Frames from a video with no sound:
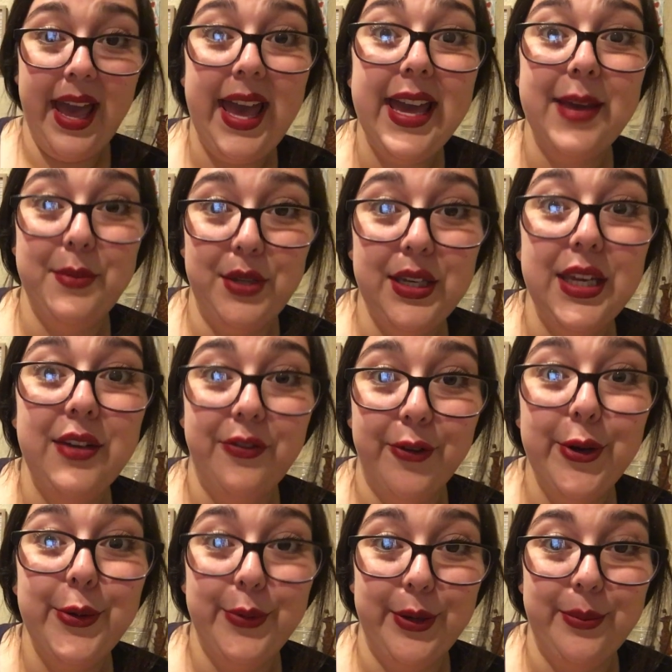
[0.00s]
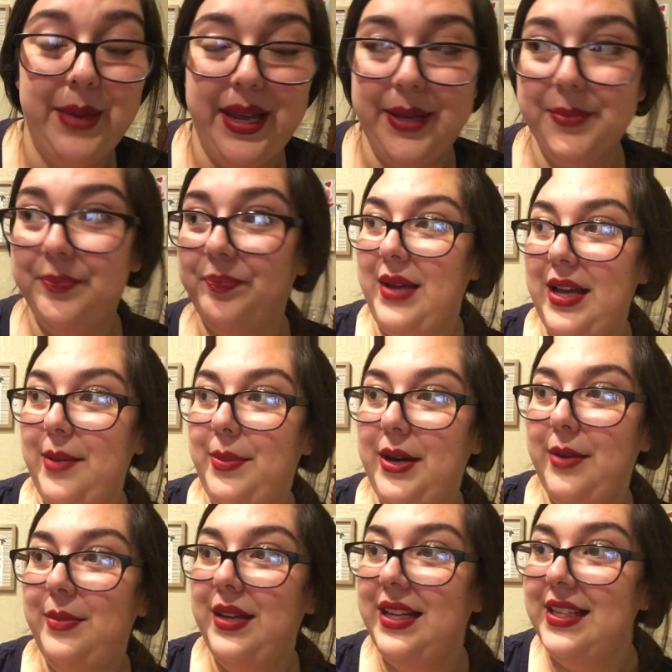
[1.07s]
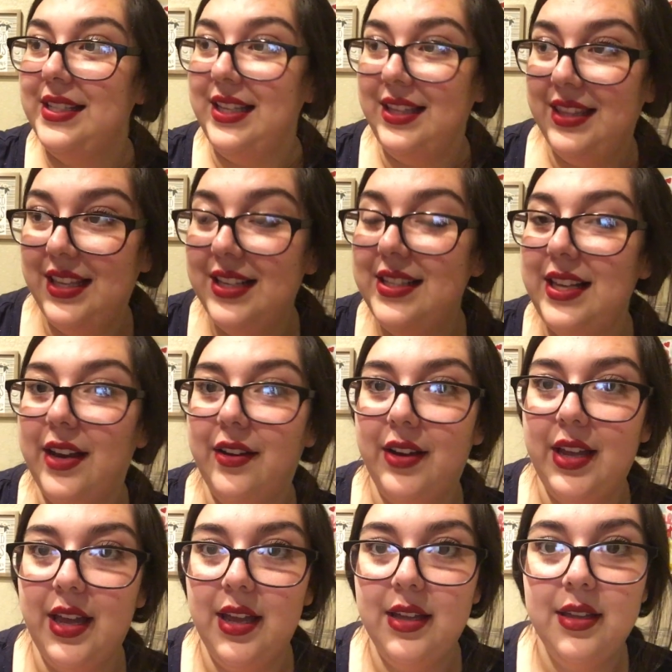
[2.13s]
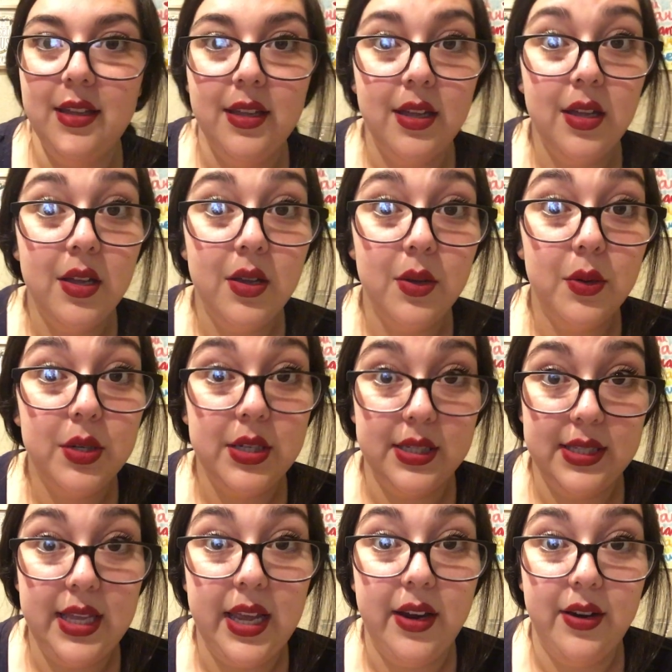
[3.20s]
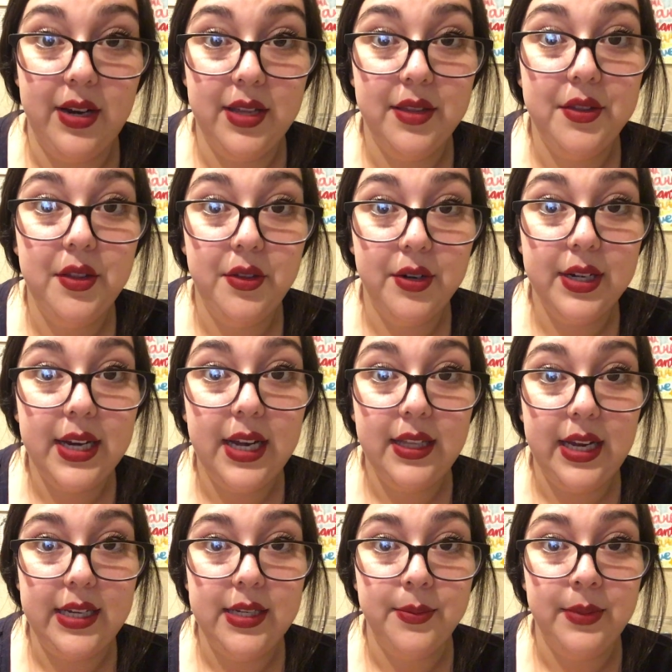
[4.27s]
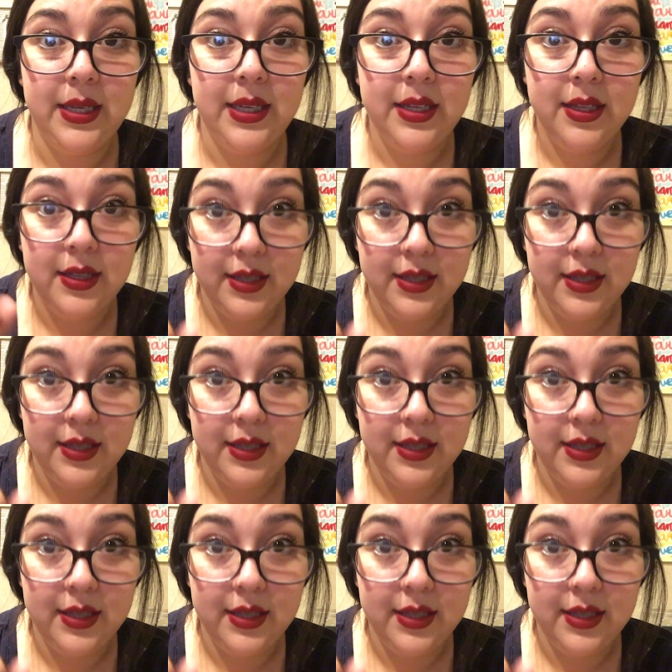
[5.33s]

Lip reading: hey, I'm looking for a roommate. My apartment is in this area, which is the area that the Lord highlighted to me.